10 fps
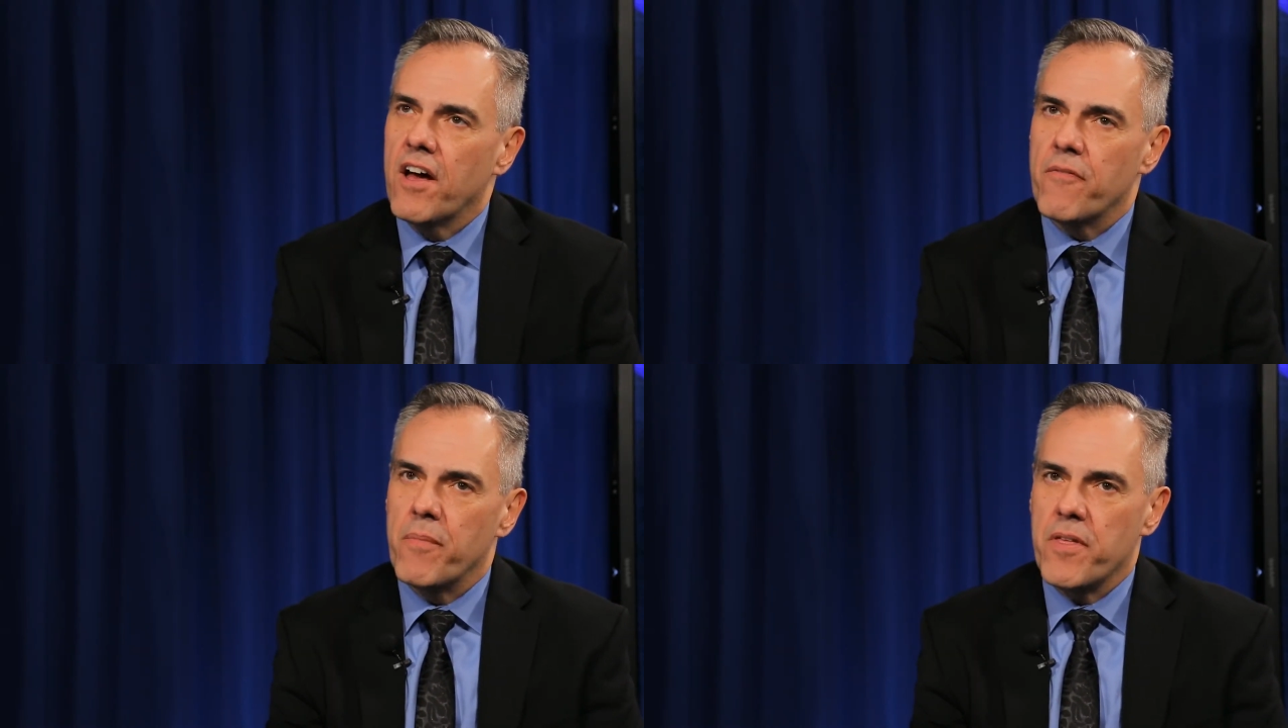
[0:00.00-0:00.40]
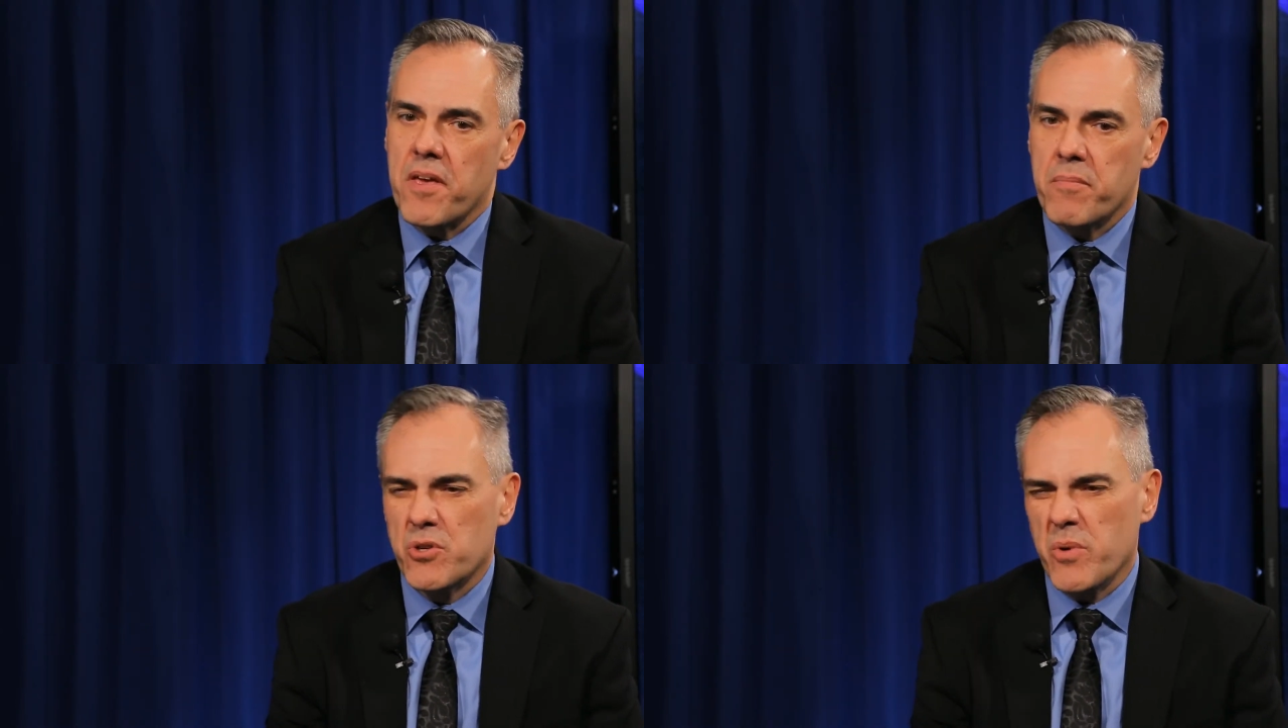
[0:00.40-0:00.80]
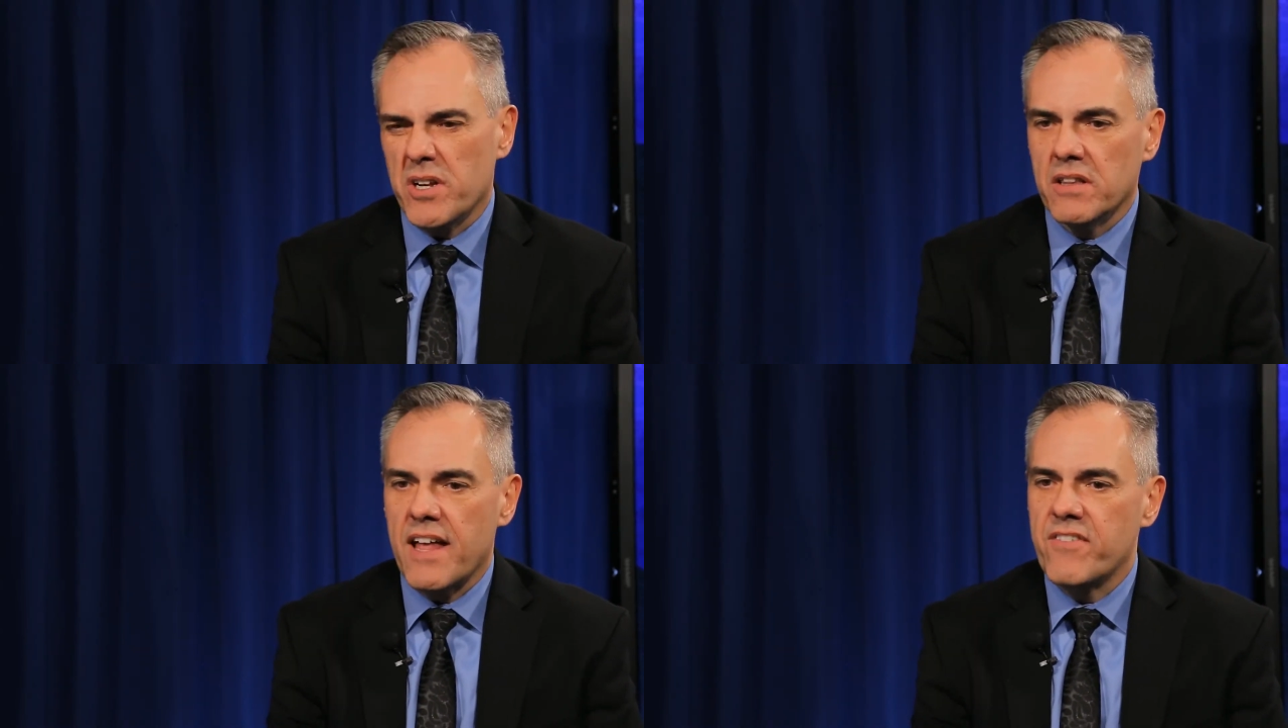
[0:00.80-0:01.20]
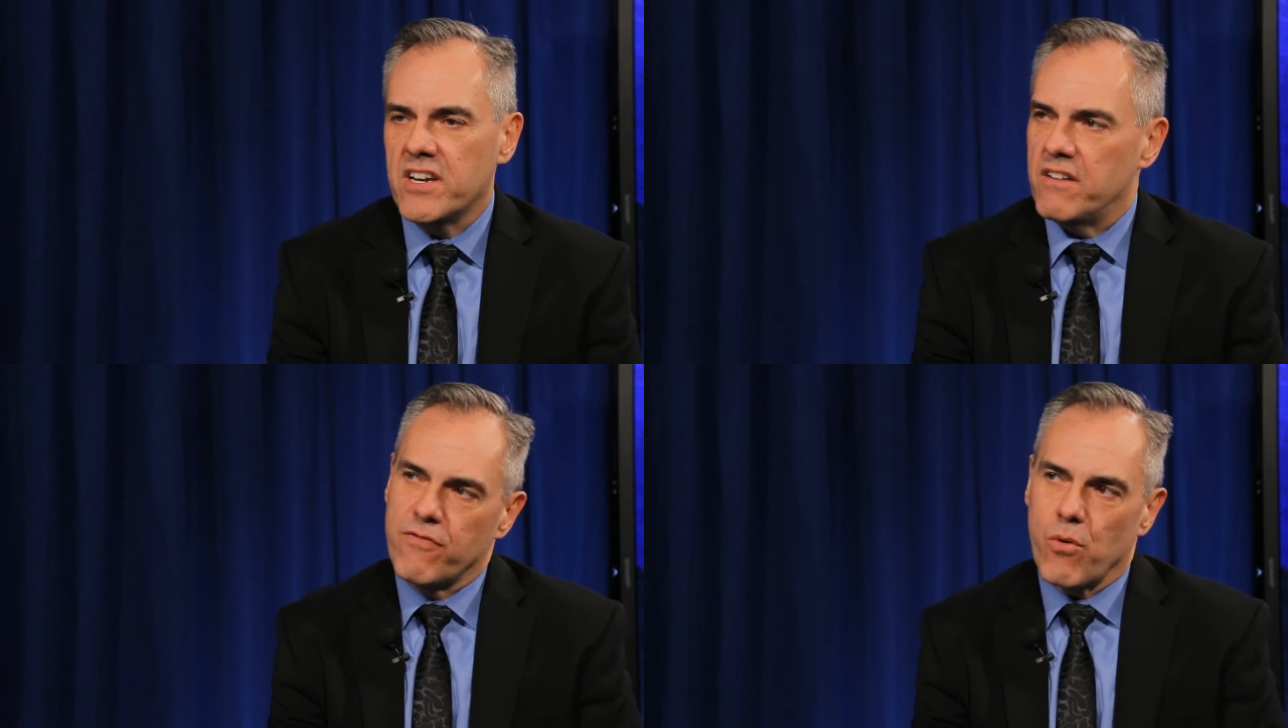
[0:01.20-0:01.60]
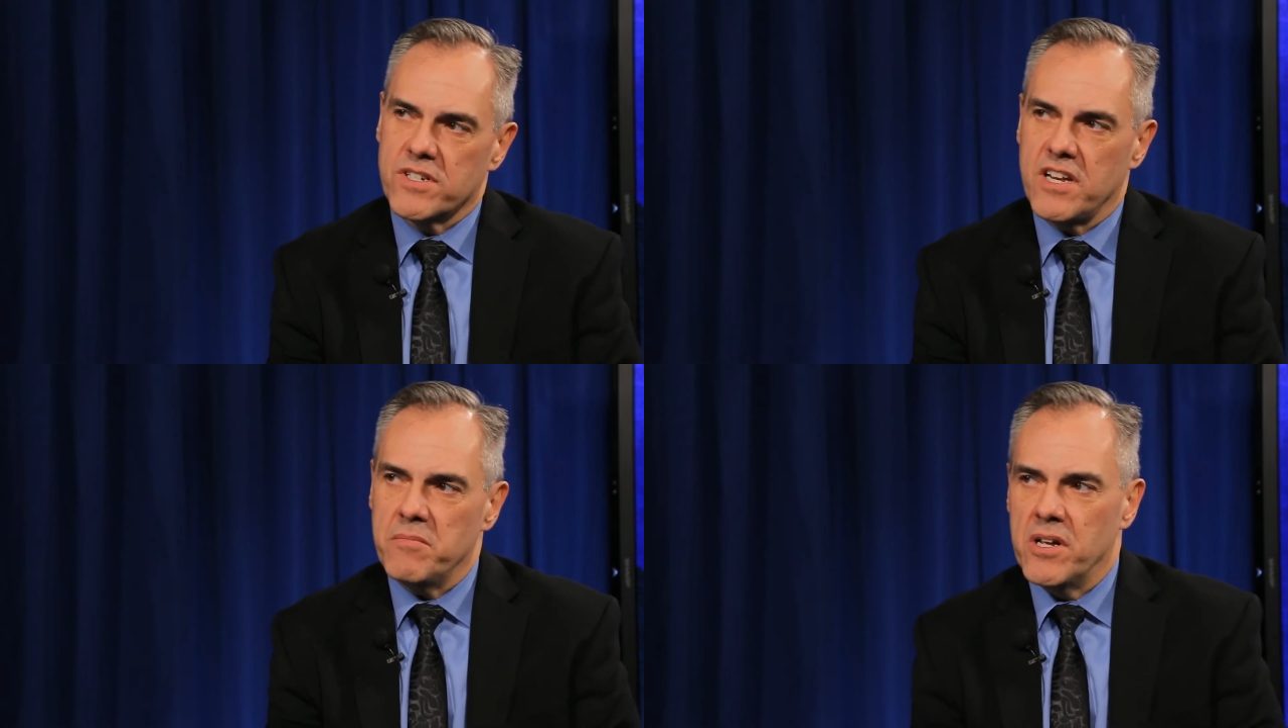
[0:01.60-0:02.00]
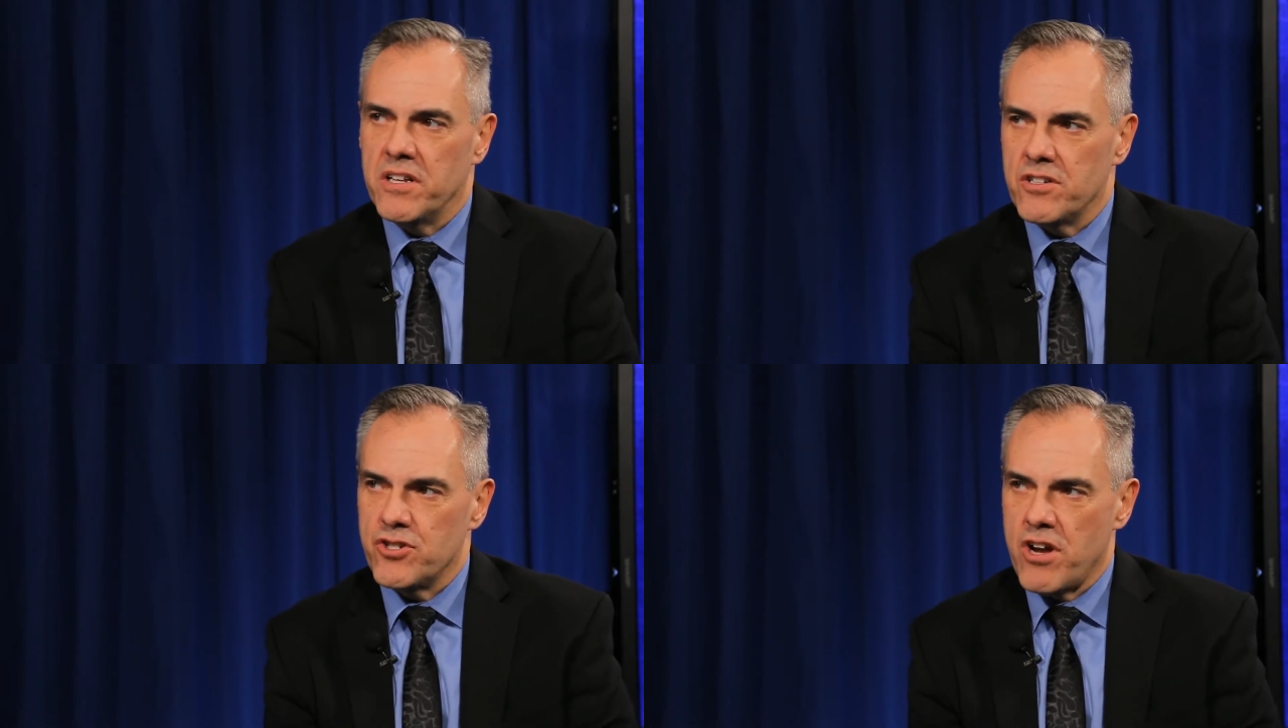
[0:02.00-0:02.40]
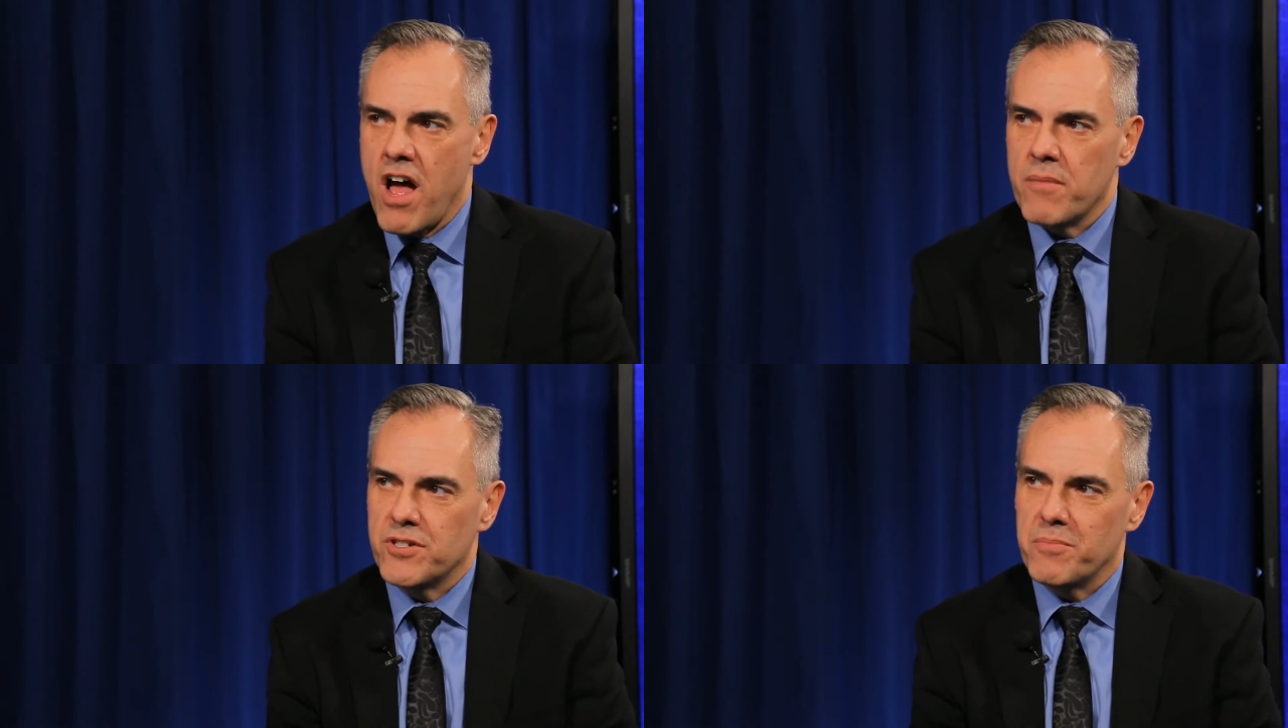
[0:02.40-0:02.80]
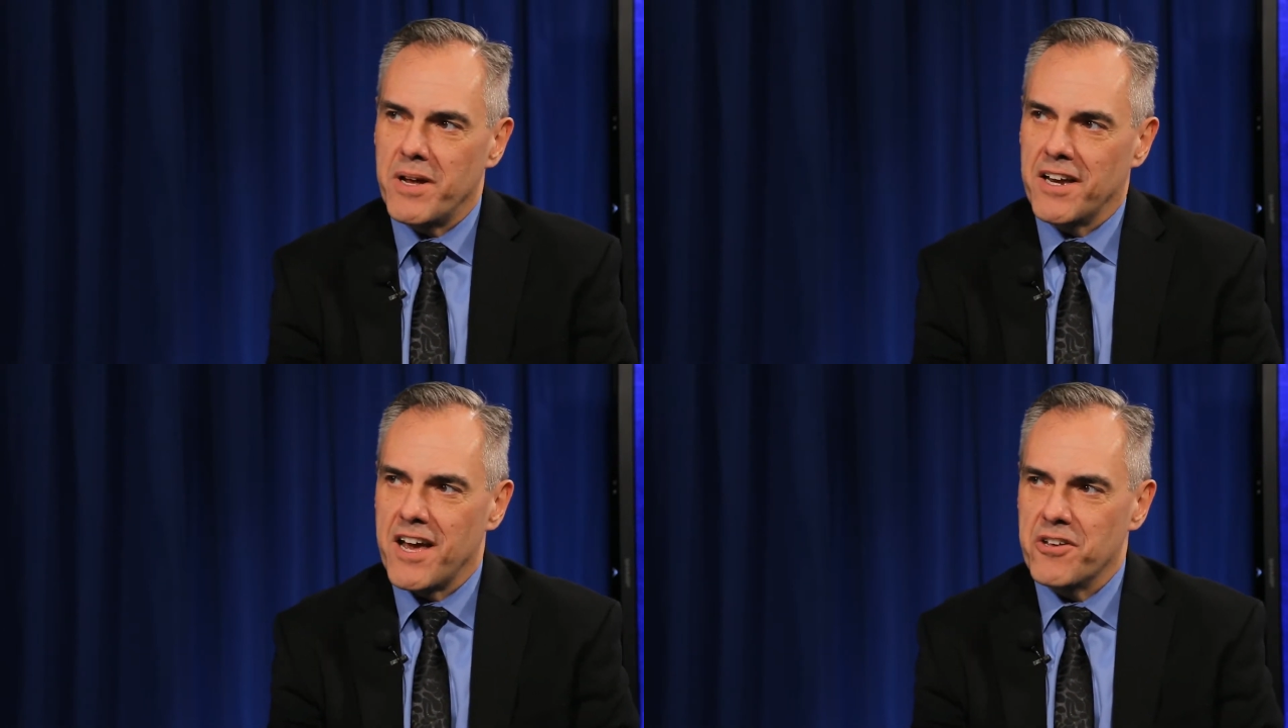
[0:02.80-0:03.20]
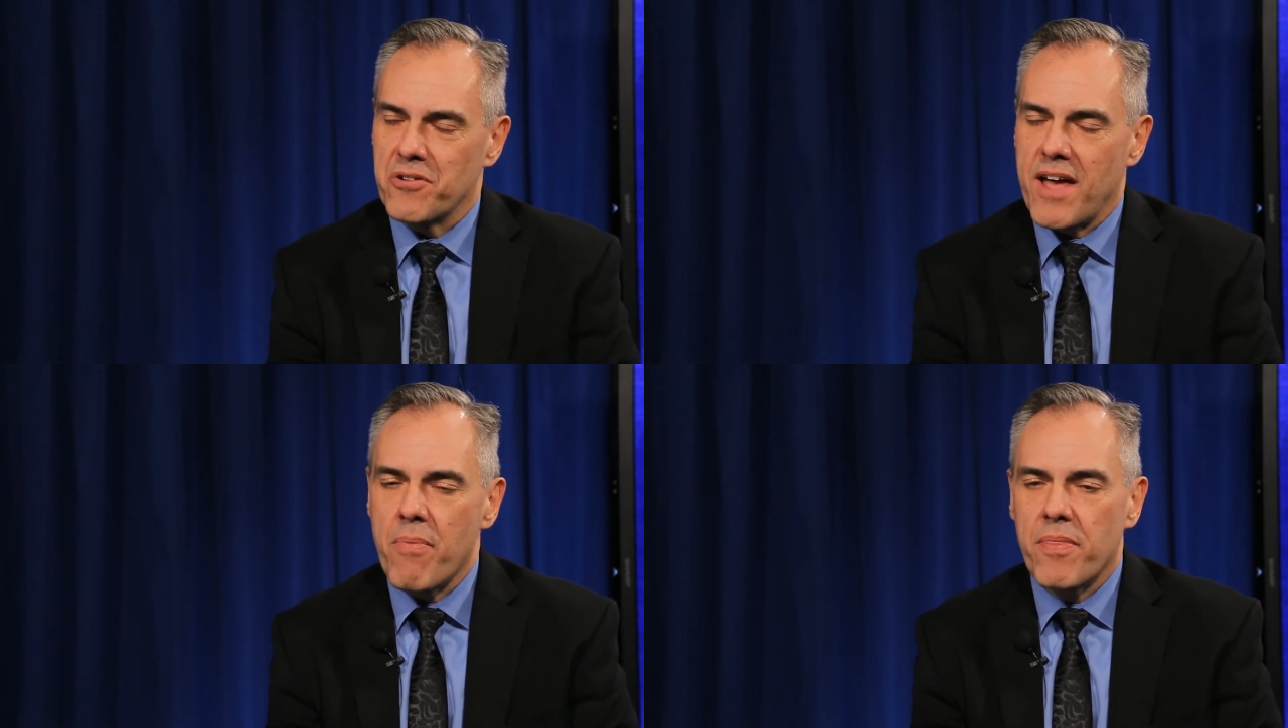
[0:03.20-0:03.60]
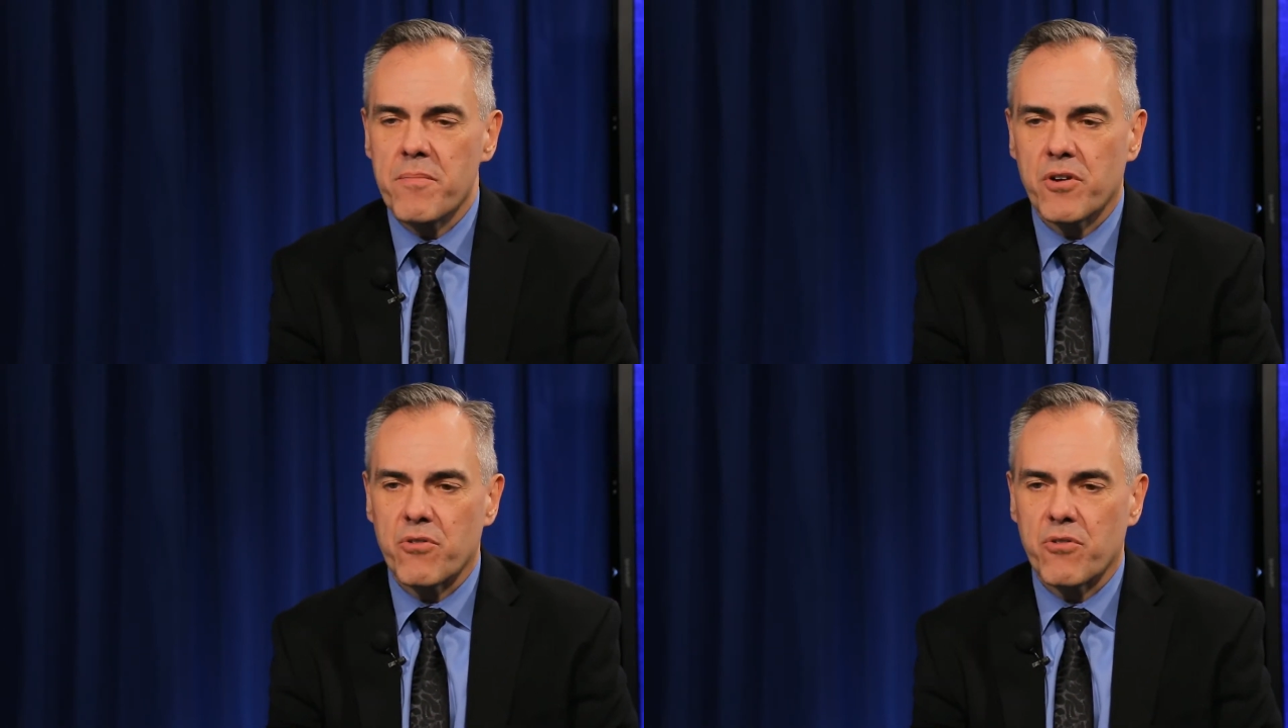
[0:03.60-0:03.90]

of the between 11 and 14 million jobs, depending how you count them,